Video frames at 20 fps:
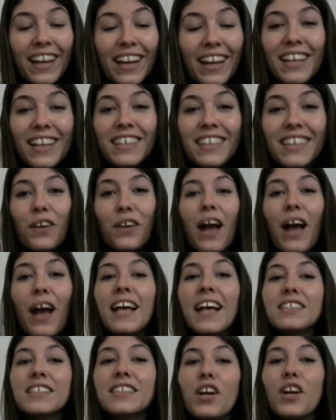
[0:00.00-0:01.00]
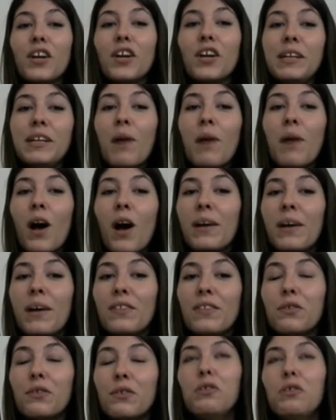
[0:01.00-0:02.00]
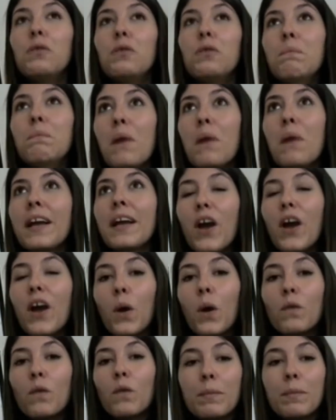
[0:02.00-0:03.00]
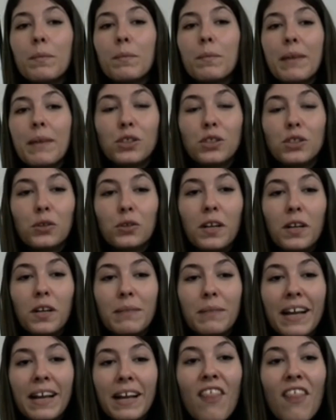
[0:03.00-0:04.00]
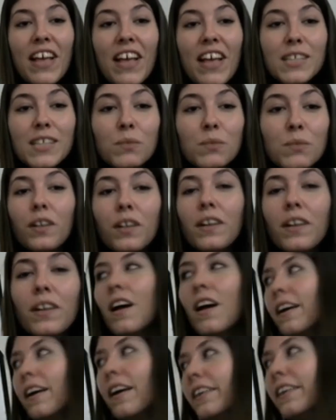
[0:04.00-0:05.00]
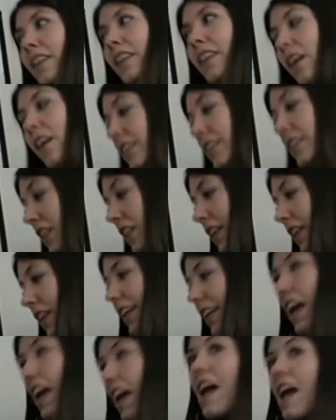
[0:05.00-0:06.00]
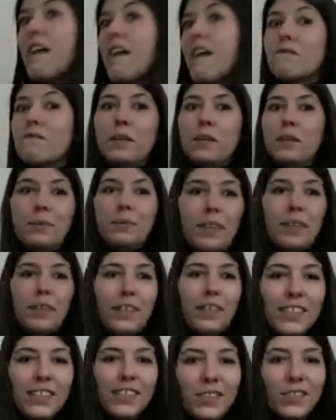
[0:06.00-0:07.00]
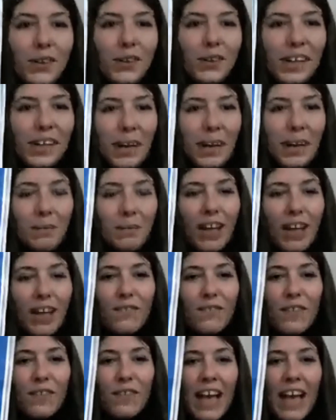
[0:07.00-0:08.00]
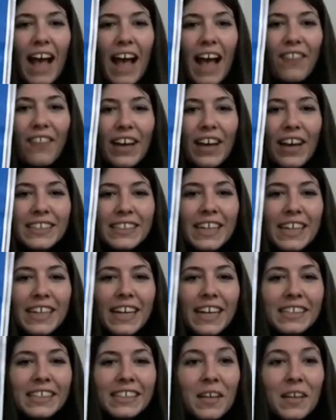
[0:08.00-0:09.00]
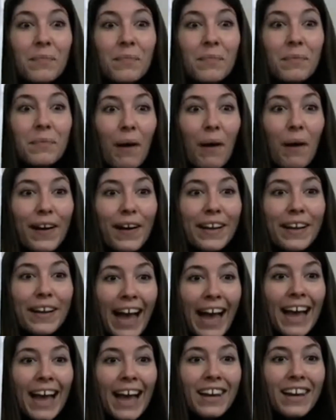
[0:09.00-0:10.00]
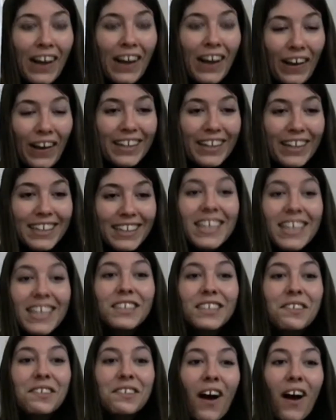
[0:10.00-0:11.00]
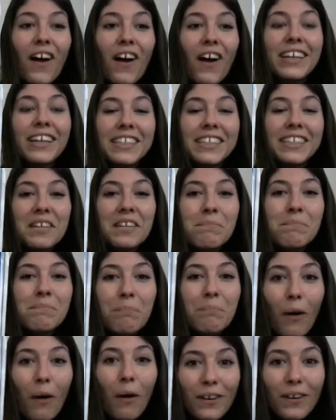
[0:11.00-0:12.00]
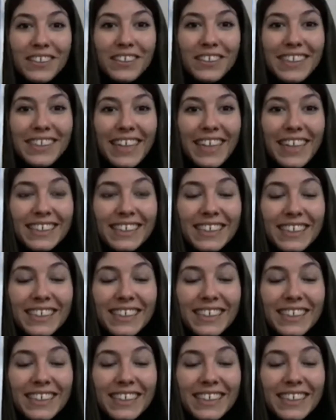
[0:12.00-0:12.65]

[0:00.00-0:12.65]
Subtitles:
So as I read partway through, you might hopefully be able to join me. There's one line I'd like to think everybody could join in with, and that is, my cat likes to hide in boxes.